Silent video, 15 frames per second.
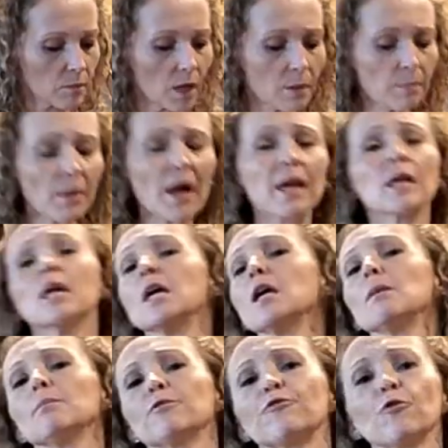But
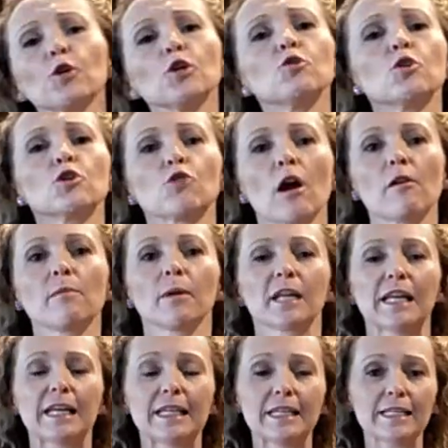before you do a dry rub
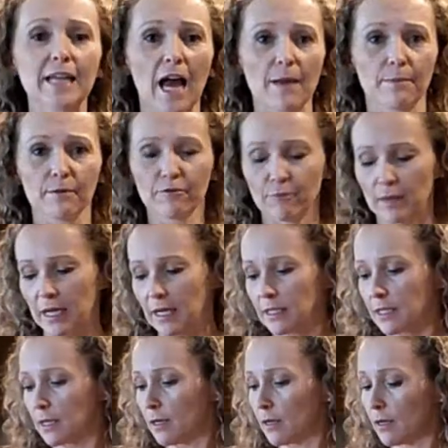on any type of meat,
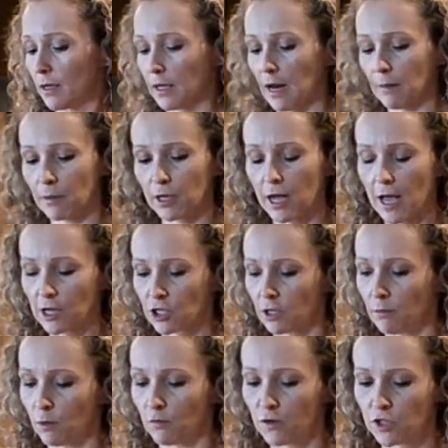and I'm going to actually
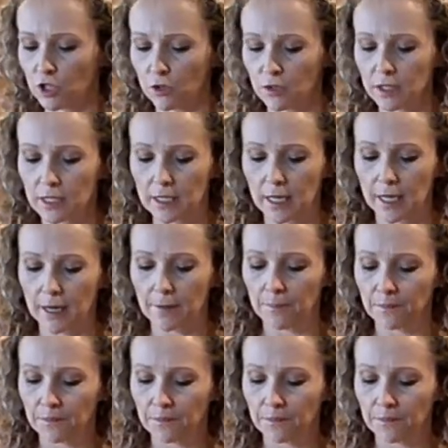move this so you can see,